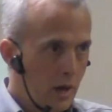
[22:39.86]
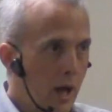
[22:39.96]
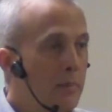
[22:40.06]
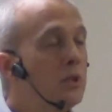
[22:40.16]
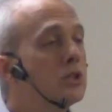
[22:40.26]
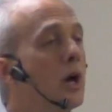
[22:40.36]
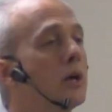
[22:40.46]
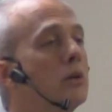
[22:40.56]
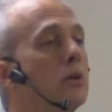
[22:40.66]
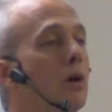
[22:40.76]
I'm in the
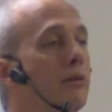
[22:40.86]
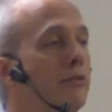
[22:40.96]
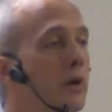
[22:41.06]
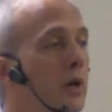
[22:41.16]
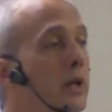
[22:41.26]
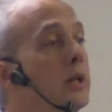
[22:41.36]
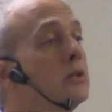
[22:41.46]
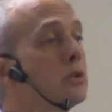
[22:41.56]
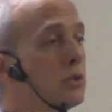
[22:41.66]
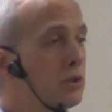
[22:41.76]
cycle of
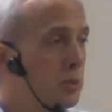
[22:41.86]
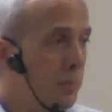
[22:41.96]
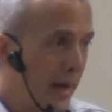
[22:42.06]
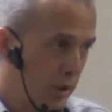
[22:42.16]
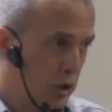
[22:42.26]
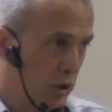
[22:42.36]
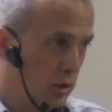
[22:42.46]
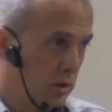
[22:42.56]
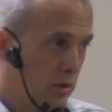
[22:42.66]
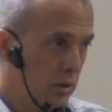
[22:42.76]
introspection.